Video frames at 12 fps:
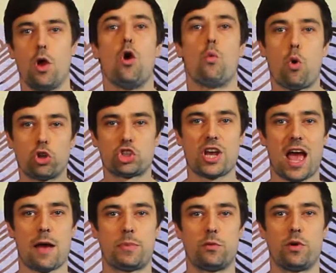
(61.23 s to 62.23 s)
Once you're
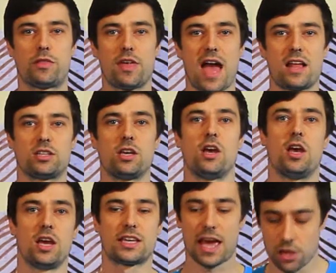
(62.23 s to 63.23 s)
happy with that, get